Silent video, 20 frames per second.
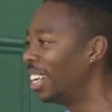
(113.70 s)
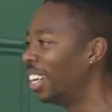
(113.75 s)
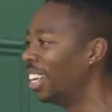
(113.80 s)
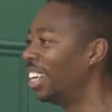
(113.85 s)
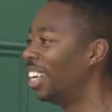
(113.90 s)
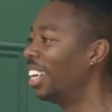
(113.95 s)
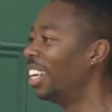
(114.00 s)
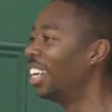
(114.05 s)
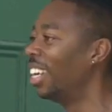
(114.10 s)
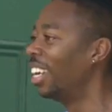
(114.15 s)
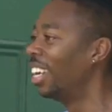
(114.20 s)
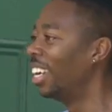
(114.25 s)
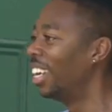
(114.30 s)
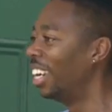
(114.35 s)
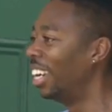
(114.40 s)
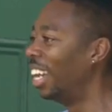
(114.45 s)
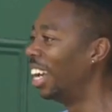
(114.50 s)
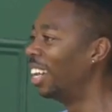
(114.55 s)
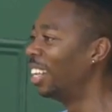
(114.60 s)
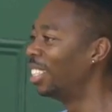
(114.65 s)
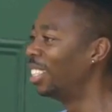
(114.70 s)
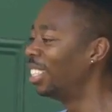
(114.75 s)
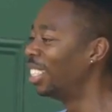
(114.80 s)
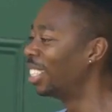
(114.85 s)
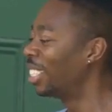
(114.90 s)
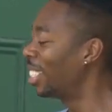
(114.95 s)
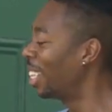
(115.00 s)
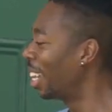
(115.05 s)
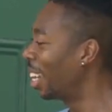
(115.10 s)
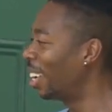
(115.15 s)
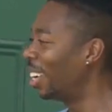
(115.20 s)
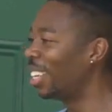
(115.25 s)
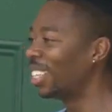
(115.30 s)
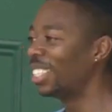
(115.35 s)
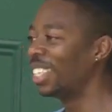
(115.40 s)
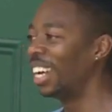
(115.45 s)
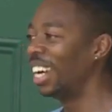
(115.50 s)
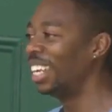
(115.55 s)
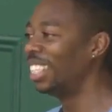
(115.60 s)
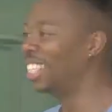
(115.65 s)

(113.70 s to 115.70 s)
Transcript: make it even more important.